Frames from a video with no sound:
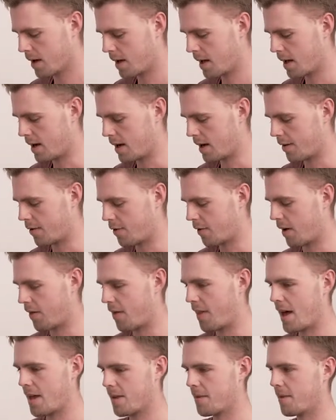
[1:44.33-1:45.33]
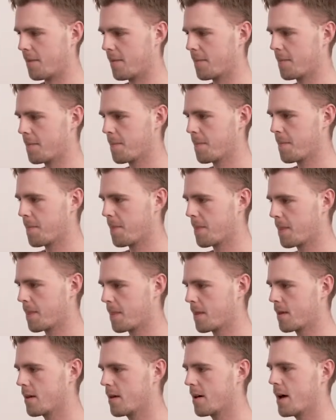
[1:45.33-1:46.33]
And let's run that.
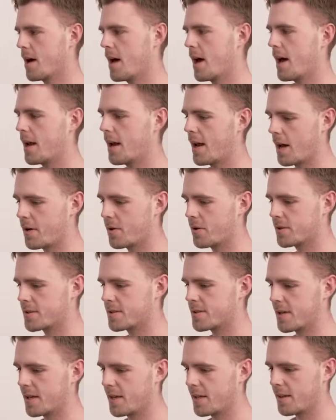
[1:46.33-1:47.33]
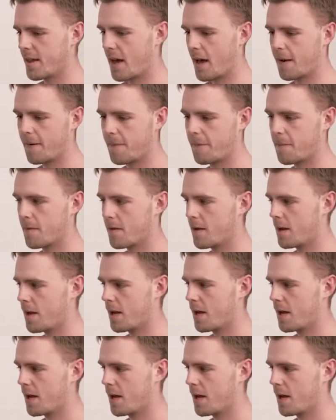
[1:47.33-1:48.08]
Now you'll see that